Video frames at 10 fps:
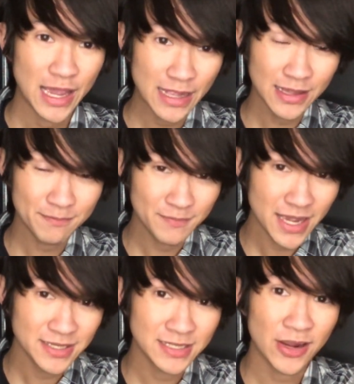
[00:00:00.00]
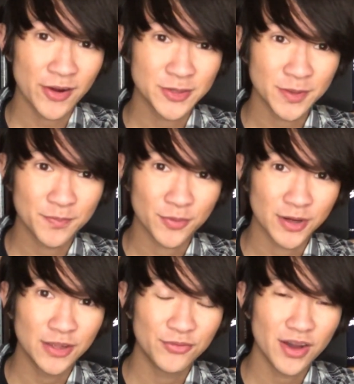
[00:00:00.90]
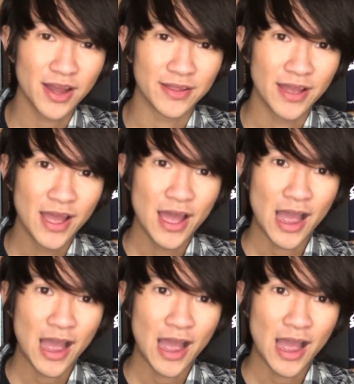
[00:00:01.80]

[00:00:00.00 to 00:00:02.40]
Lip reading: And it makes his character pretty fun.